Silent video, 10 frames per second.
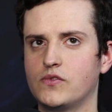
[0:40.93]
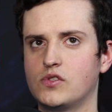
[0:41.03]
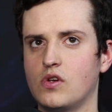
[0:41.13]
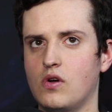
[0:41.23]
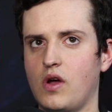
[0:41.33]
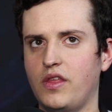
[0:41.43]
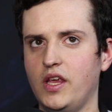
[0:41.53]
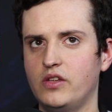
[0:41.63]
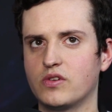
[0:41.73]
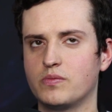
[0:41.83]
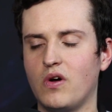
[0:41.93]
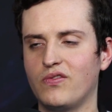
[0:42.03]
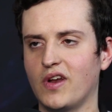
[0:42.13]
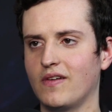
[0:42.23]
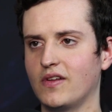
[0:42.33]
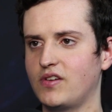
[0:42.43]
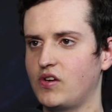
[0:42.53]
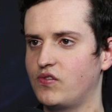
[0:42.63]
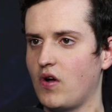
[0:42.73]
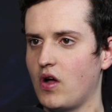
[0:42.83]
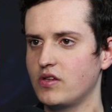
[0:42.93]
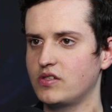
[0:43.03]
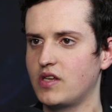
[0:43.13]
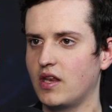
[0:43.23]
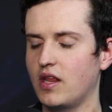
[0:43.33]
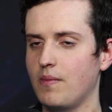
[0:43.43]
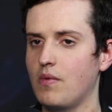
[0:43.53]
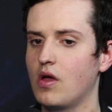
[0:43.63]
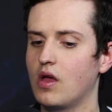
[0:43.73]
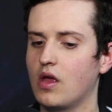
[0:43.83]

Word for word: So I think it was more of an advantage for us than them.